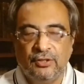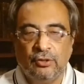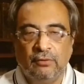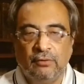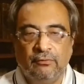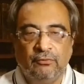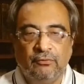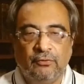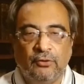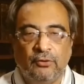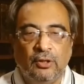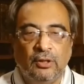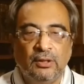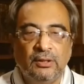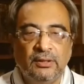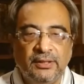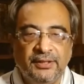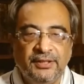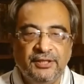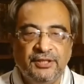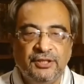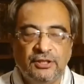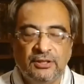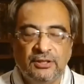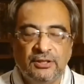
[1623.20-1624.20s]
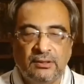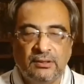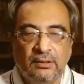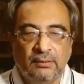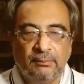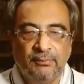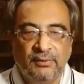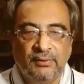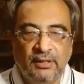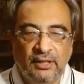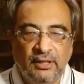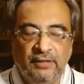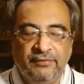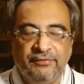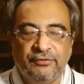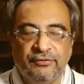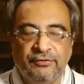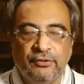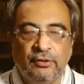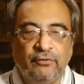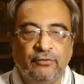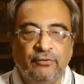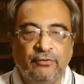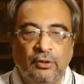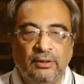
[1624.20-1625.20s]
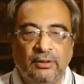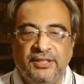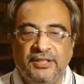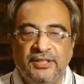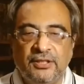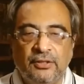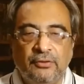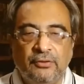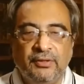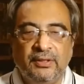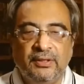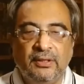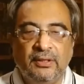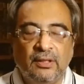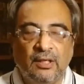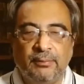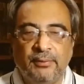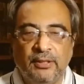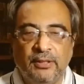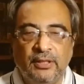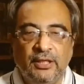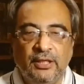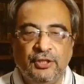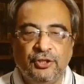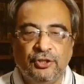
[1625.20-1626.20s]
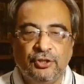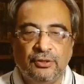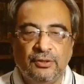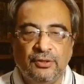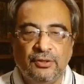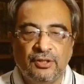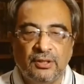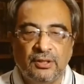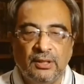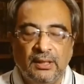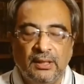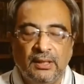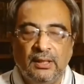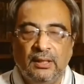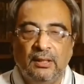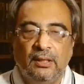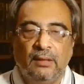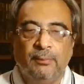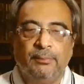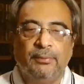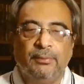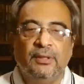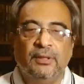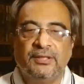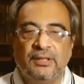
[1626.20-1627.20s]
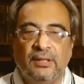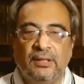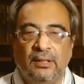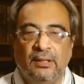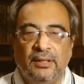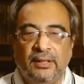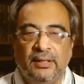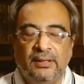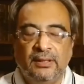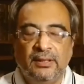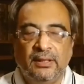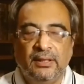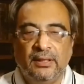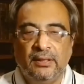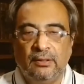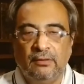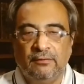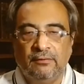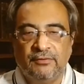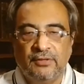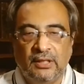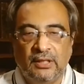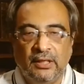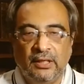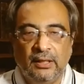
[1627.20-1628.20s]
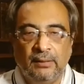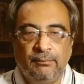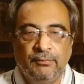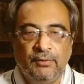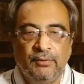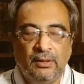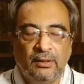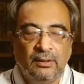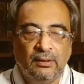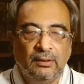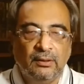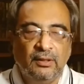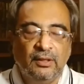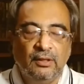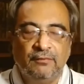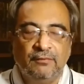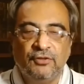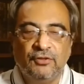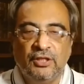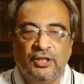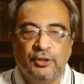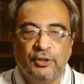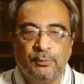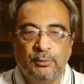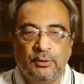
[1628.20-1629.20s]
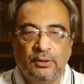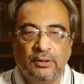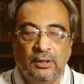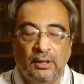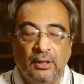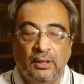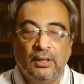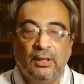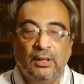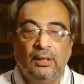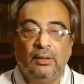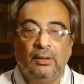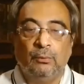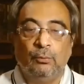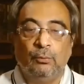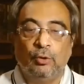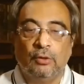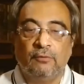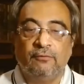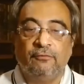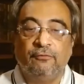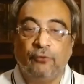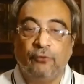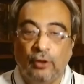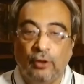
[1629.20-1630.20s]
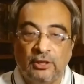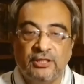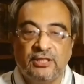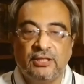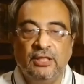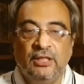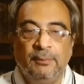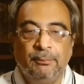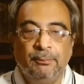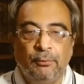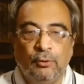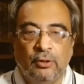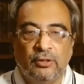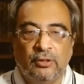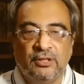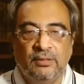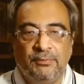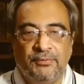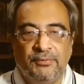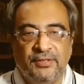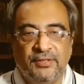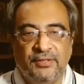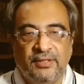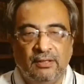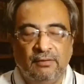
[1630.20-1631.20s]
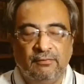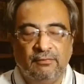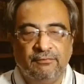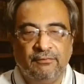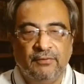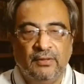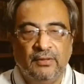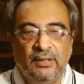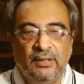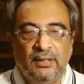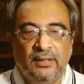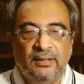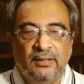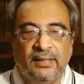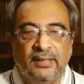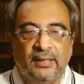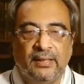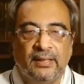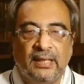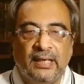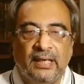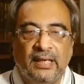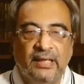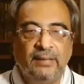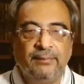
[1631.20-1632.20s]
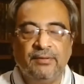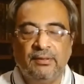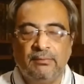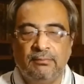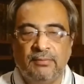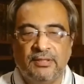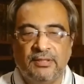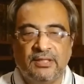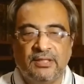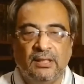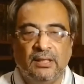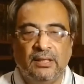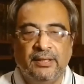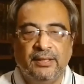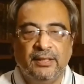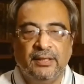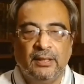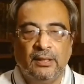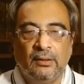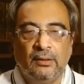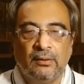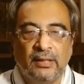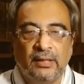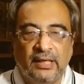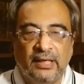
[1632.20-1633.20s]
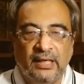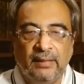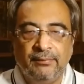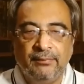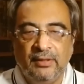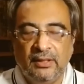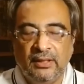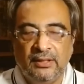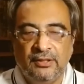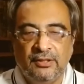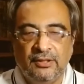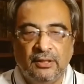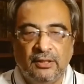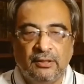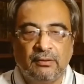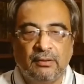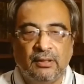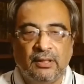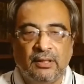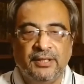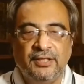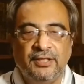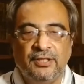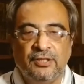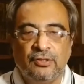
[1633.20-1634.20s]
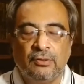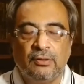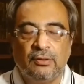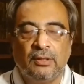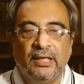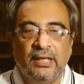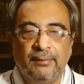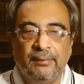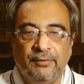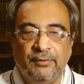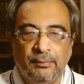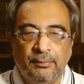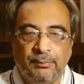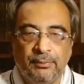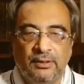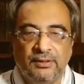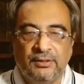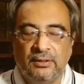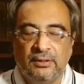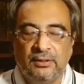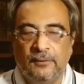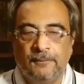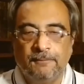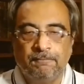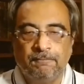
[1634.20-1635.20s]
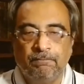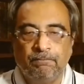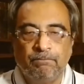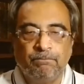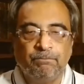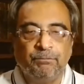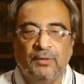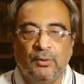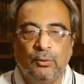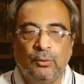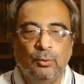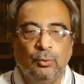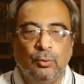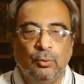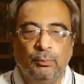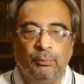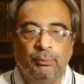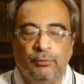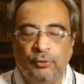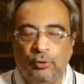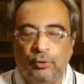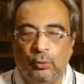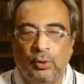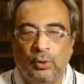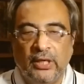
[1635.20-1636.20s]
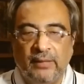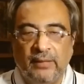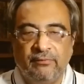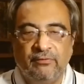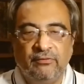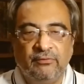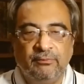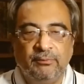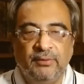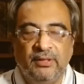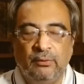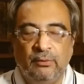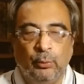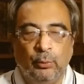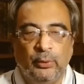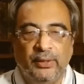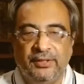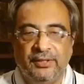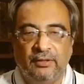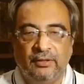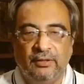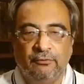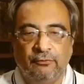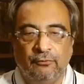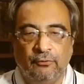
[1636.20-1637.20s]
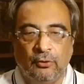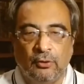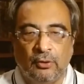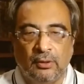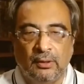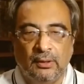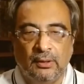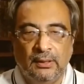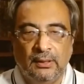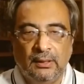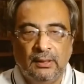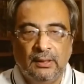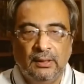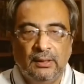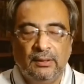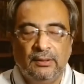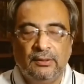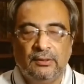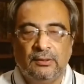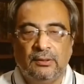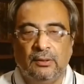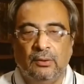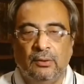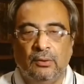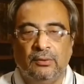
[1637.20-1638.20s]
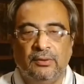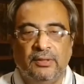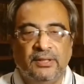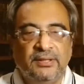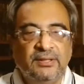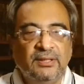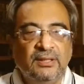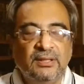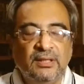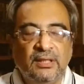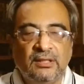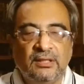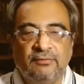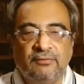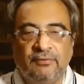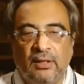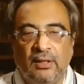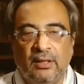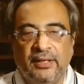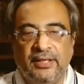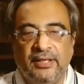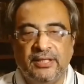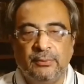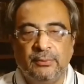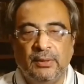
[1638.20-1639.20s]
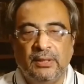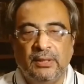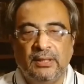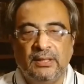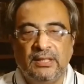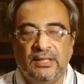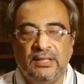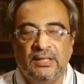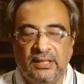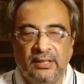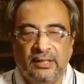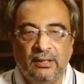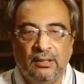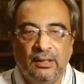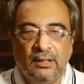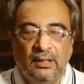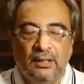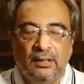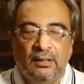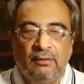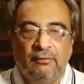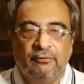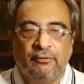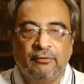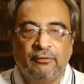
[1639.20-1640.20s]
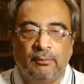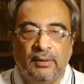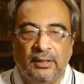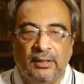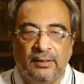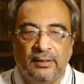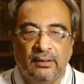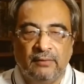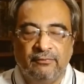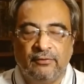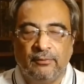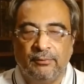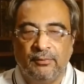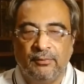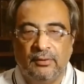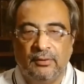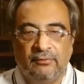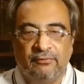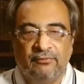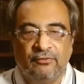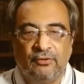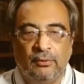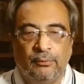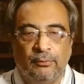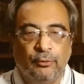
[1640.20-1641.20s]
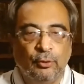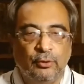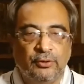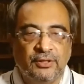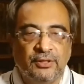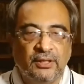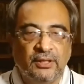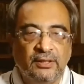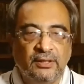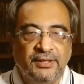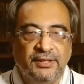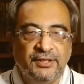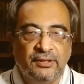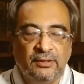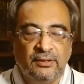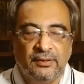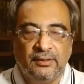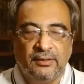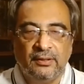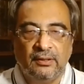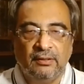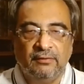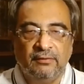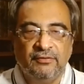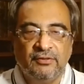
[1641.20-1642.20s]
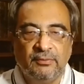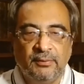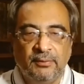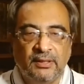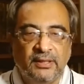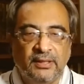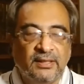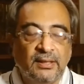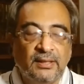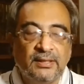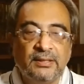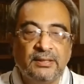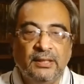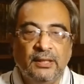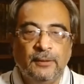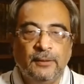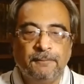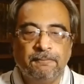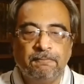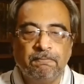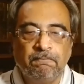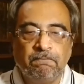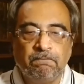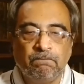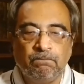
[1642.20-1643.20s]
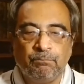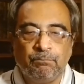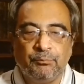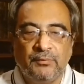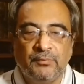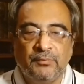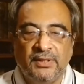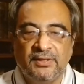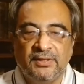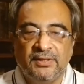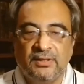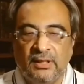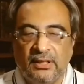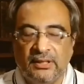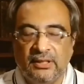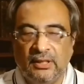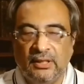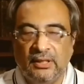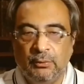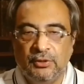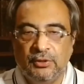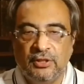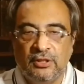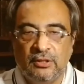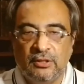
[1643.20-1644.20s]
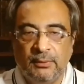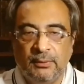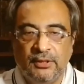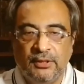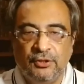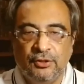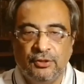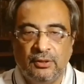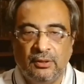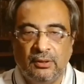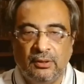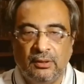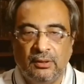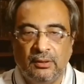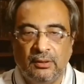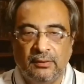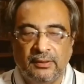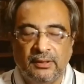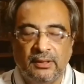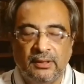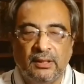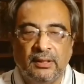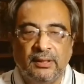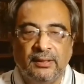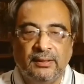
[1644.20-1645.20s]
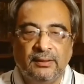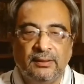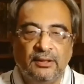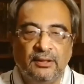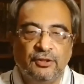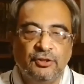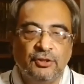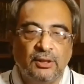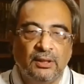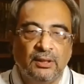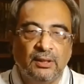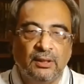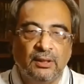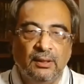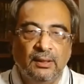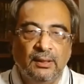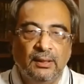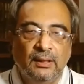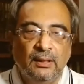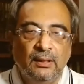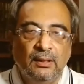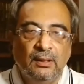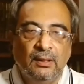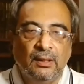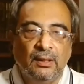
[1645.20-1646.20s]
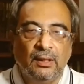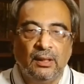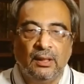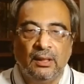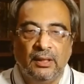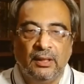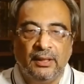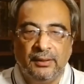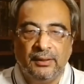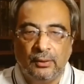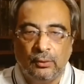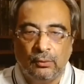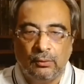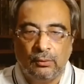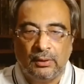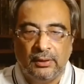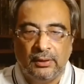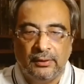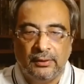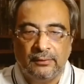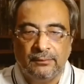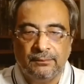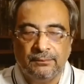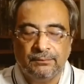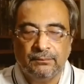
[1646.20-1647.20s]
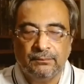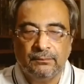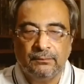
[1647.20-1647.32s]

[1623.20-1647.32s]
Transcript: of all these beliefs of all these three denominations, a person near the end of time, near the day of judgment, would falsely pose himself that I am the Messiah or I am the Antichrist or I am the person who you have been waiting for. So this is as far as we can tell from our, from from those of uh, these narratives. But as I said, there's nothing which is mentioned regarding Dajjal uh, in the Quran.